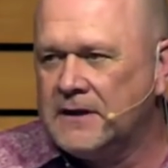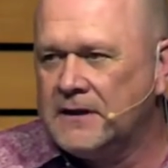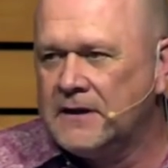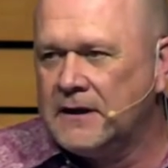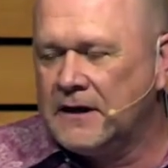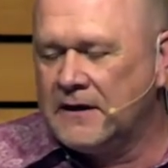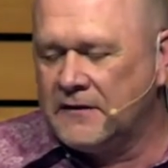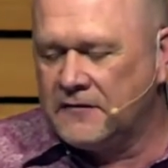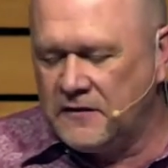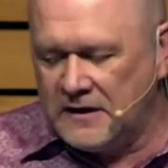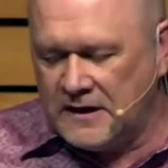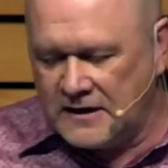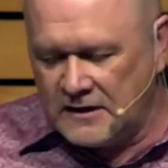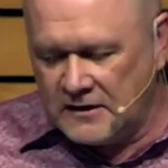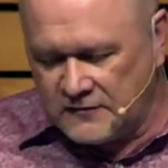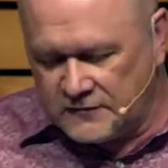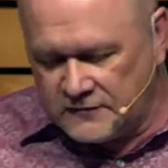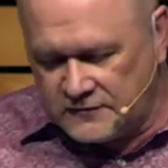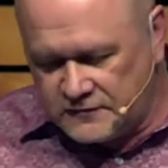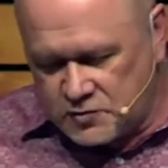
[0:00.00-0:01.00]
And at the end
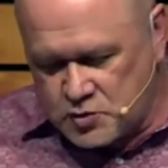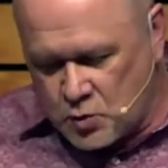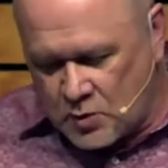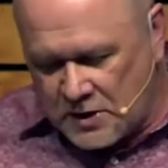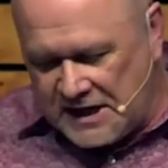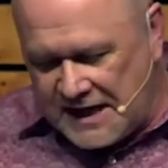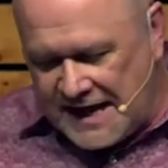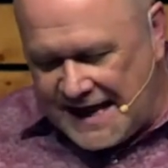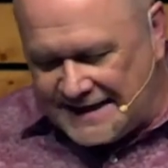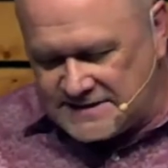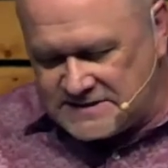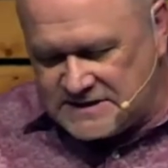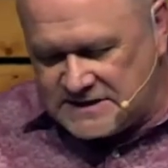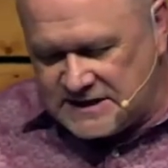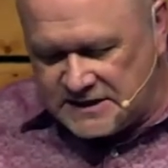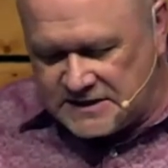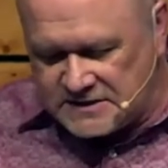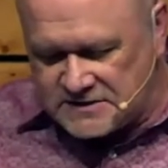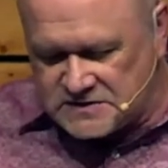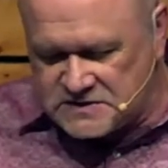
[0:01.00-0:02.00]
of
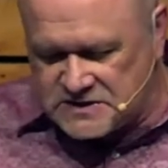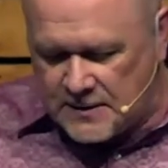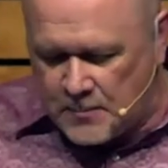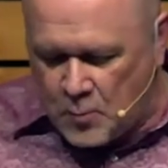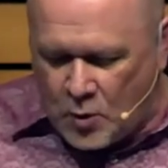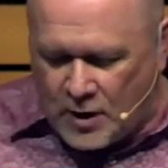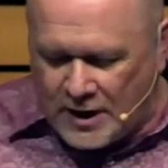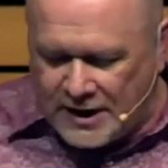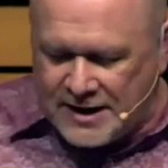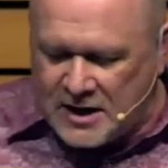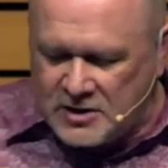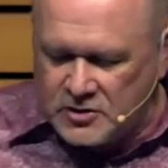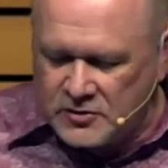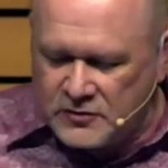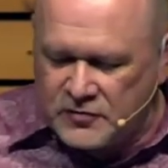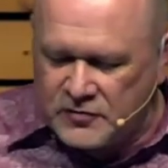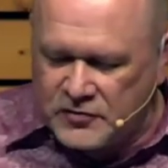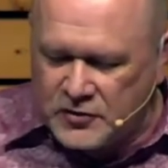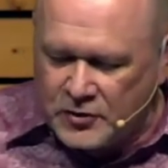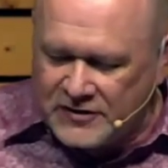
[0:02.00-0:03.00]
2019, some
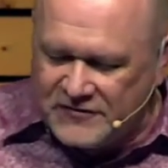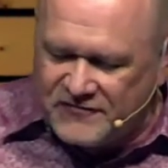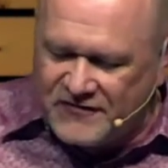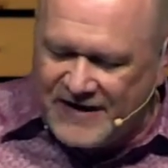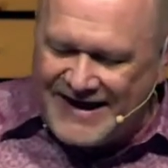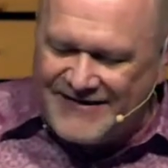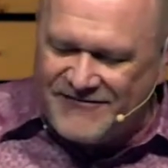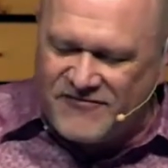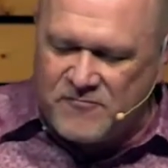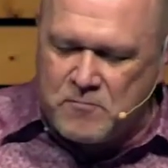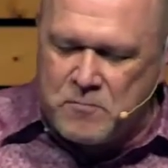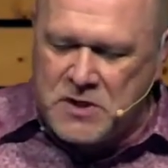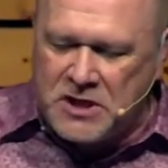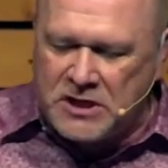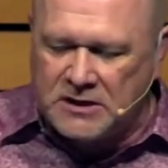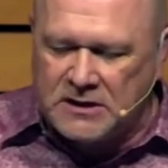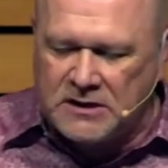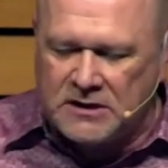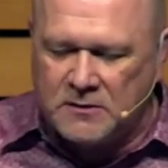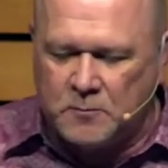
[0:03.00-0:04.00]
135
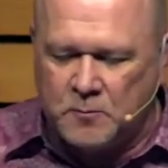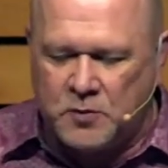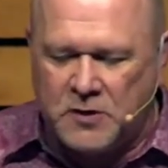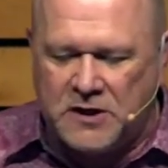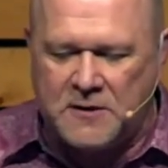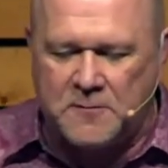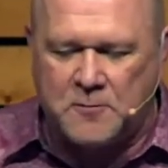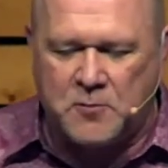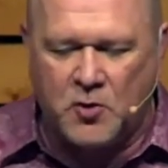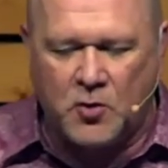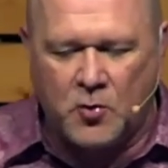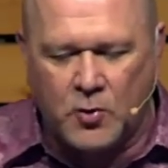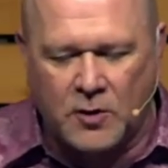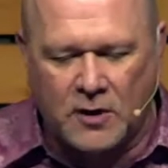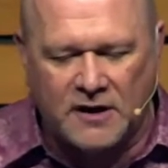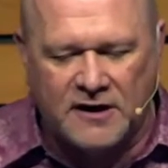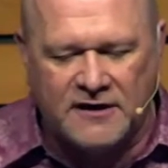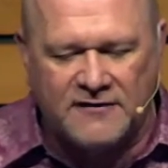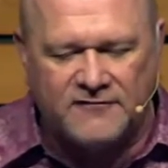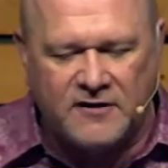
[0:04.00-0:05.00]
million people were
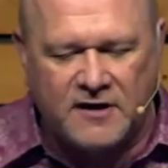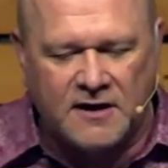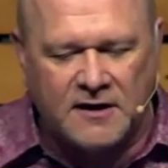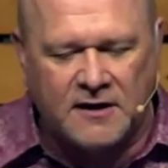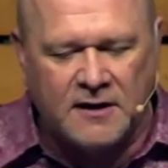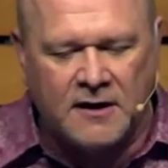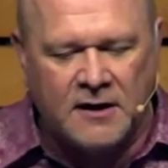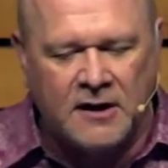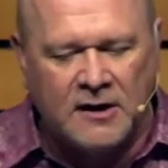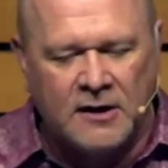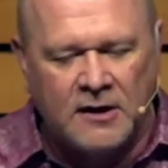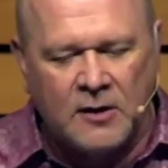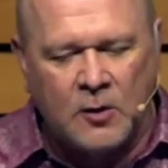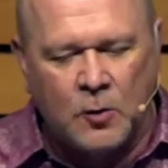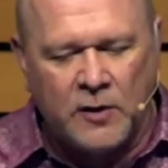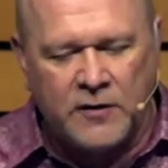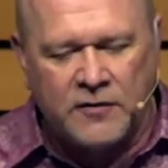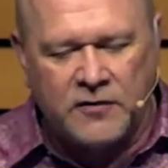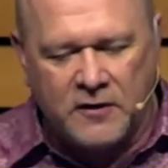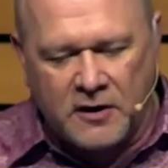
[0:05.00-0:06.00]
living
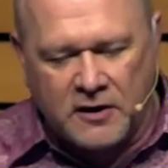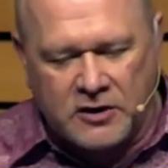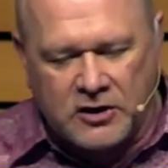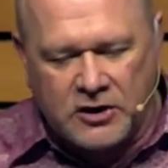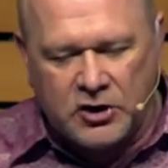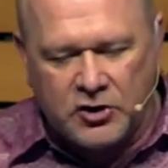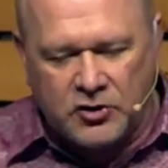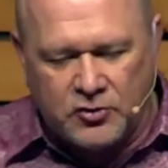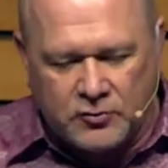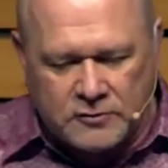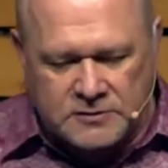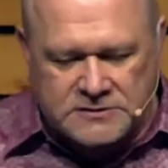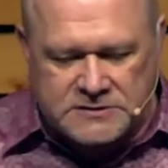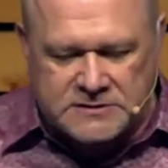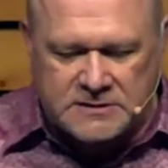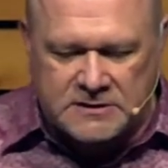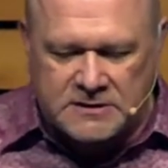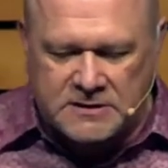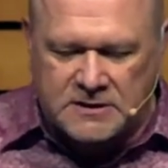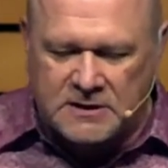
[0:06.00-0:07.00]
with acute
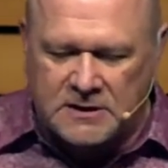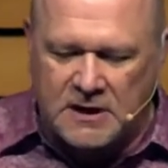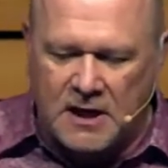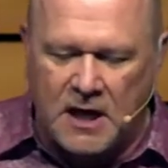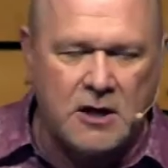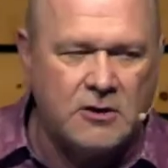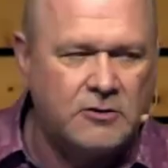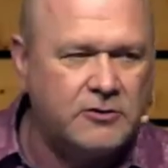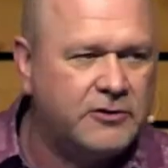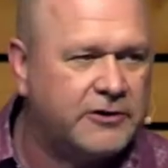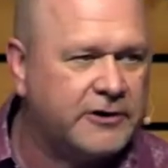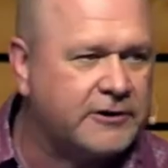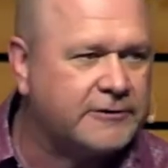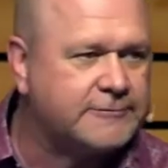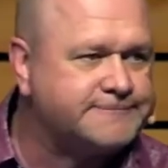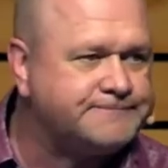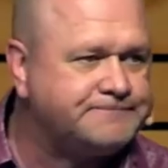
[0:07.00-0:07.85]
hunger.